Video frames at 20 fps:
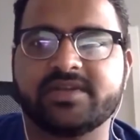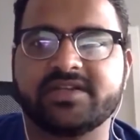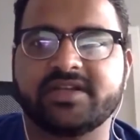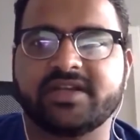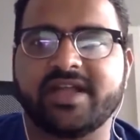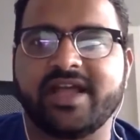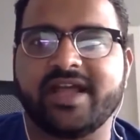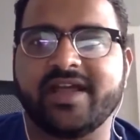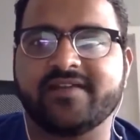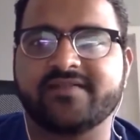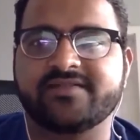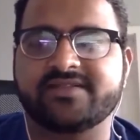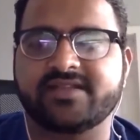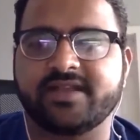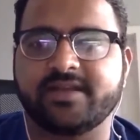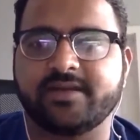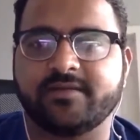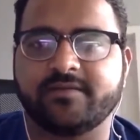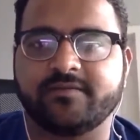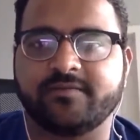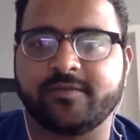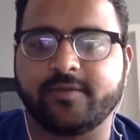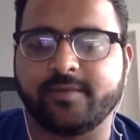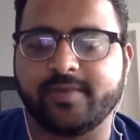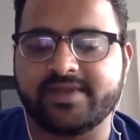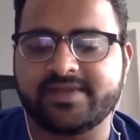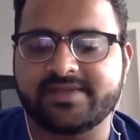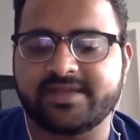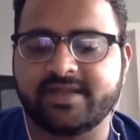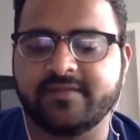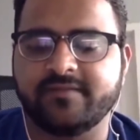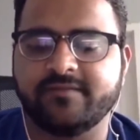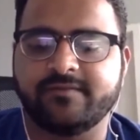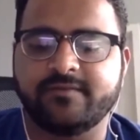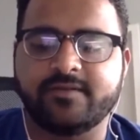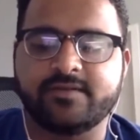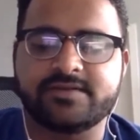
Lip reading: budget I have set for myself.